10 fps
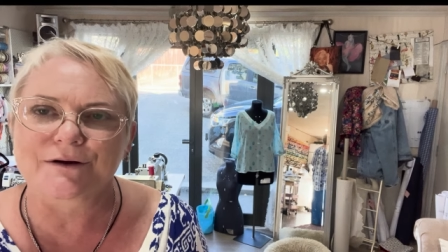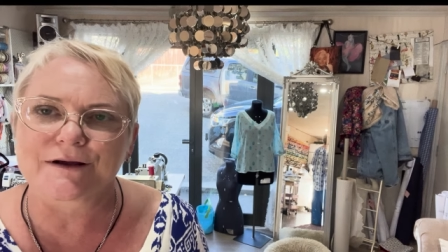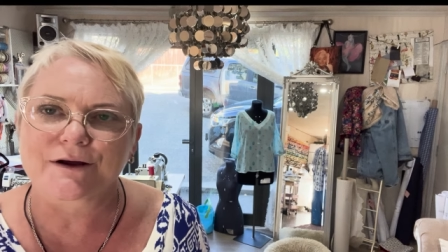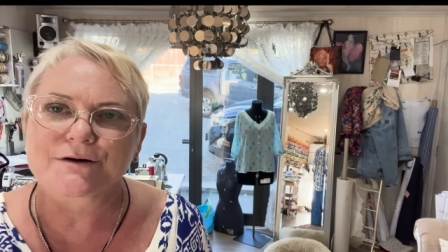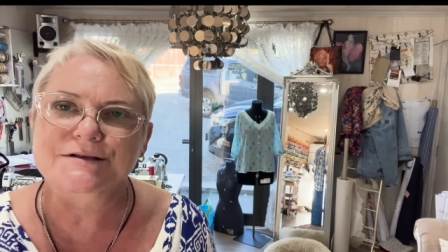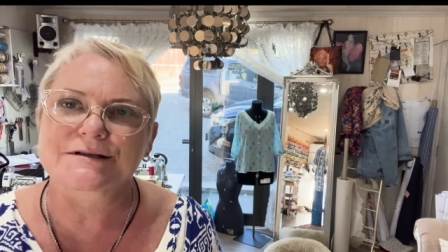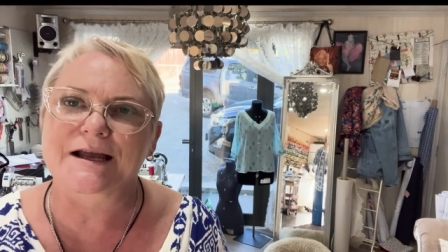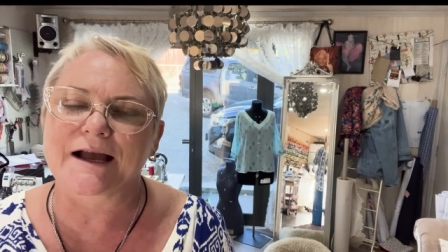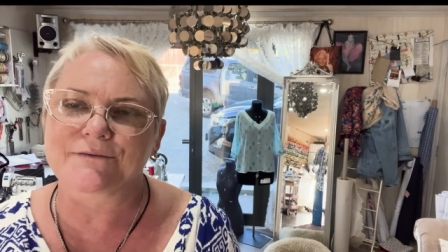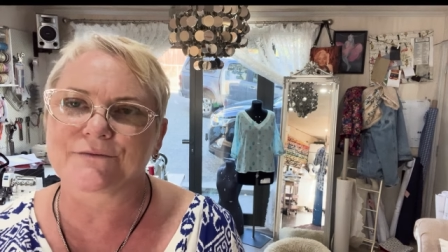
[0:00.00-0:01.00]

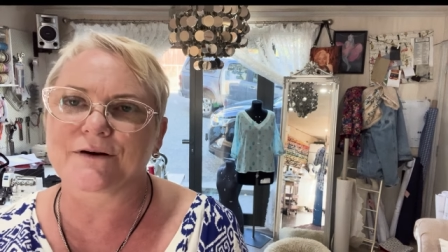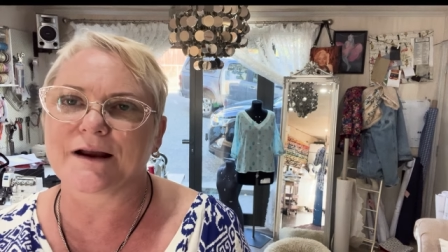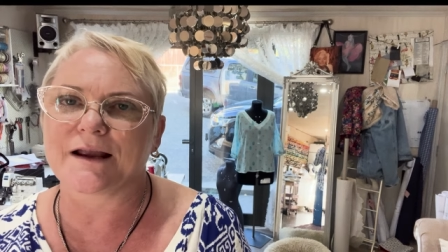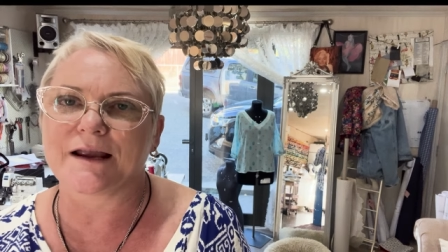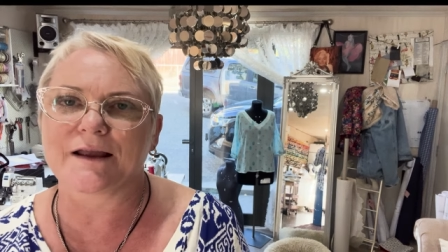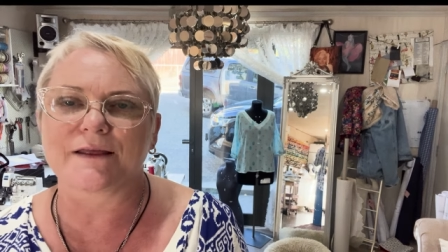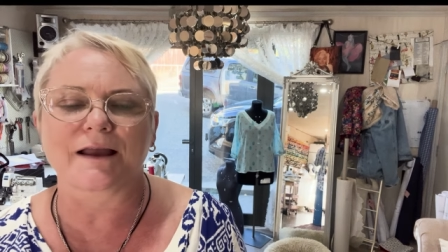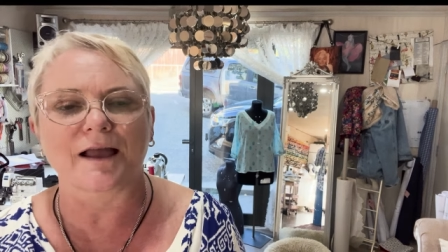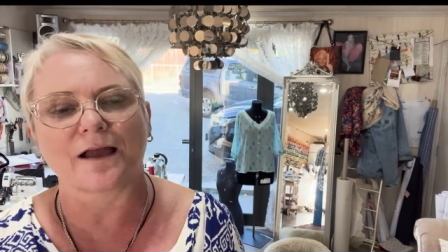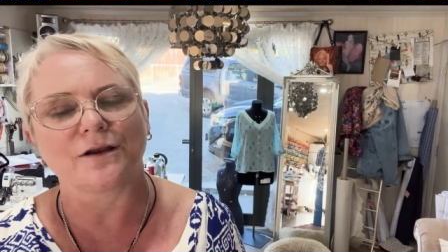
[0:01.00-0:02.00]
they are free. They
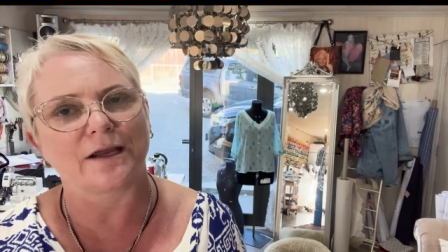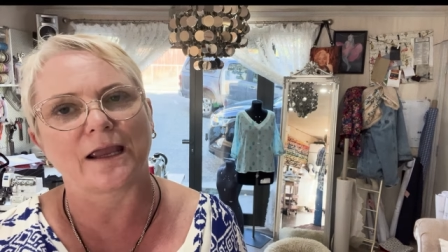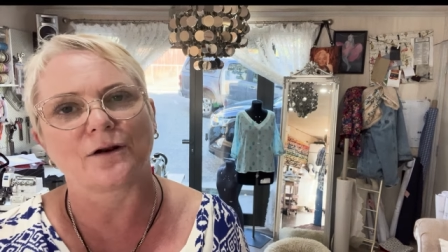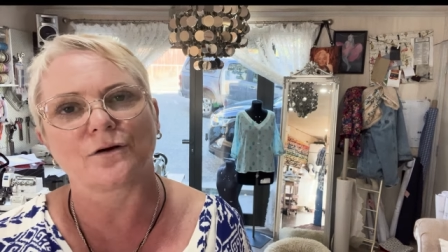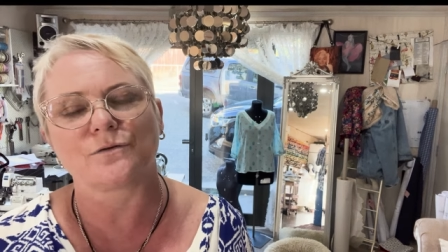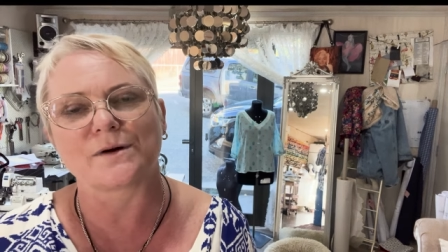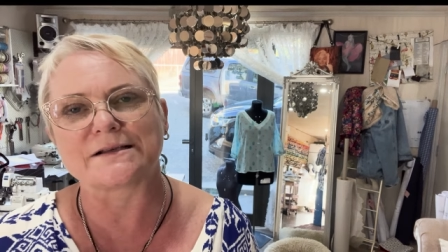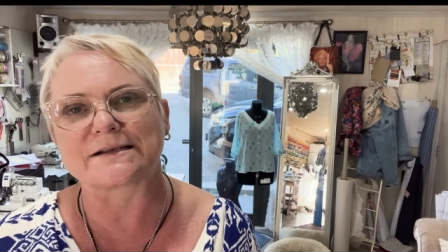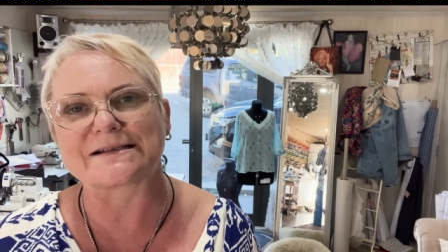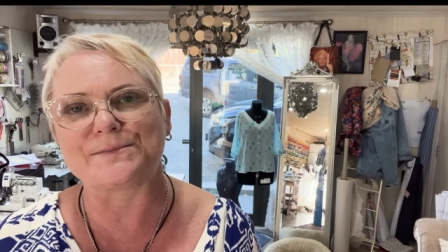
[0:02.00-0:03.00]
can't. You cannot
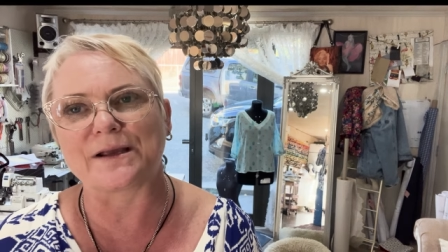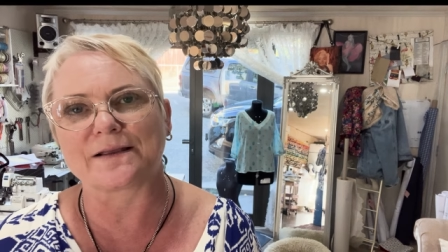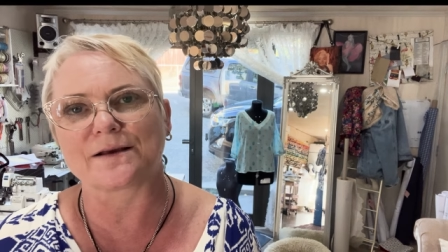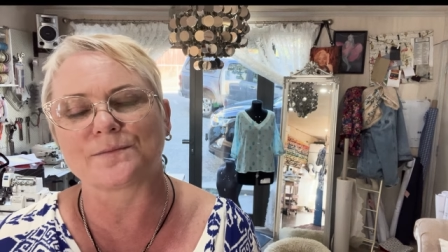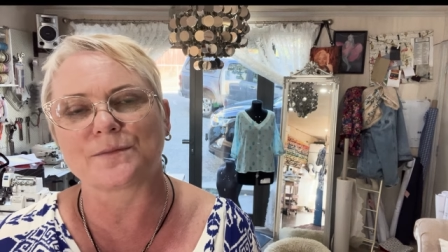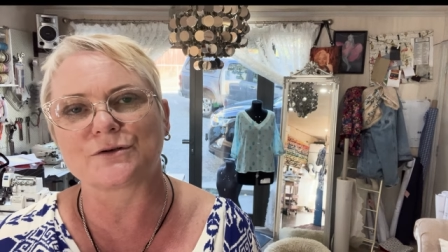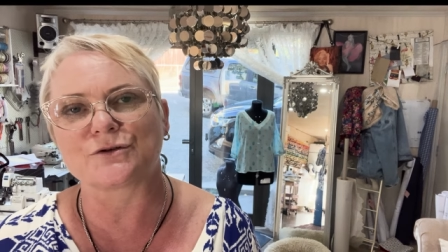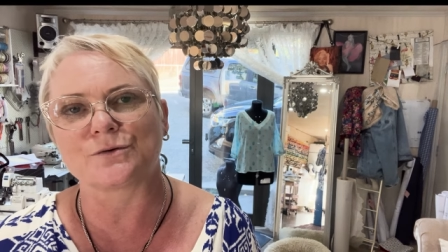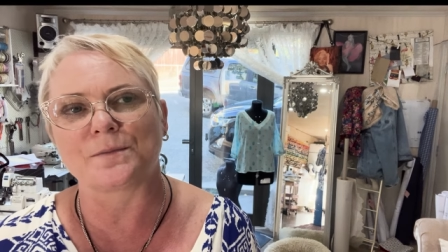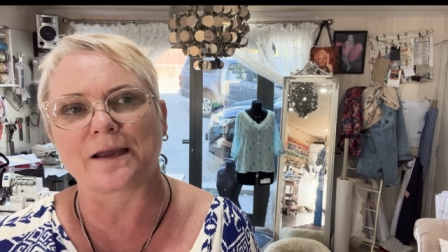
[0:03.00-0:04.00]
always expect them
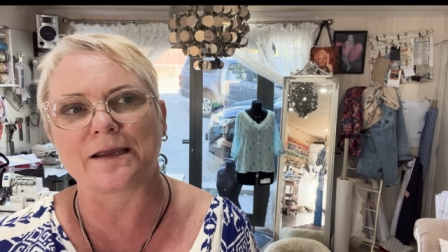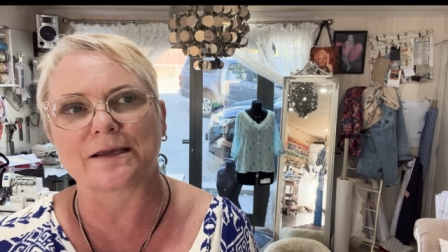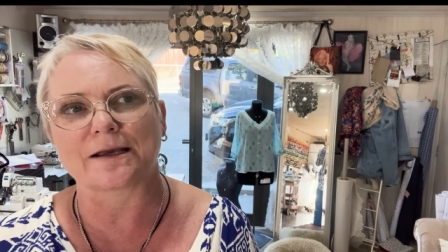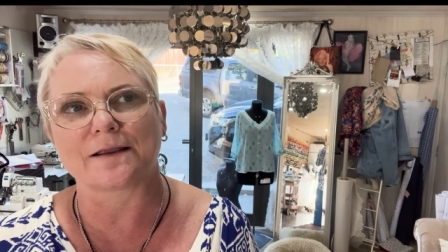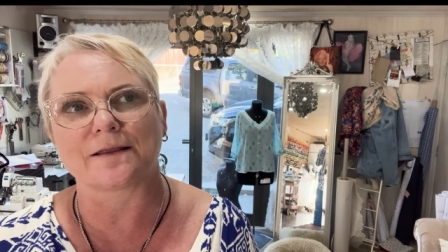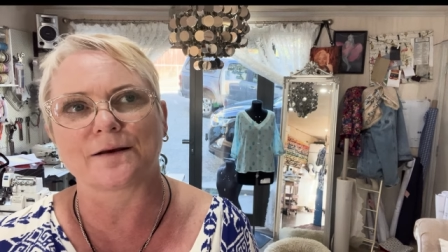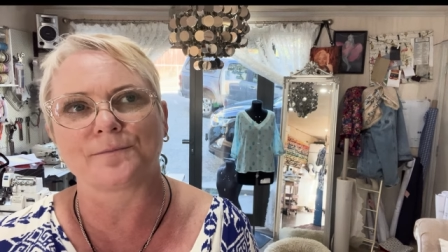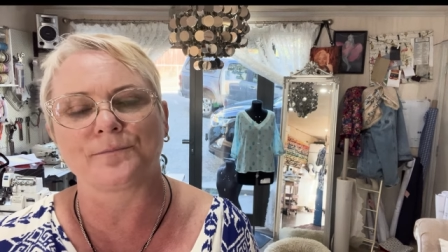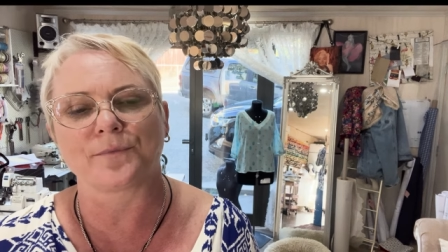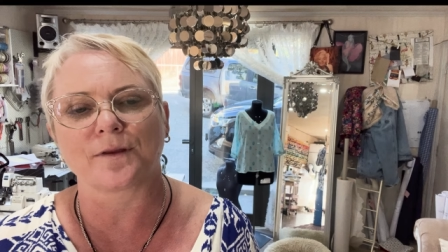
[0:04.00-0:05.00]
to make
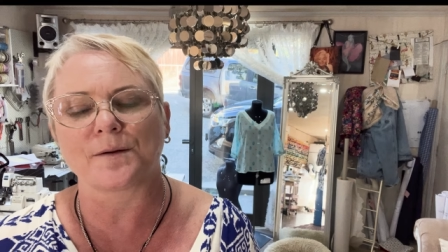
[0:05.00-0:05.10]
them.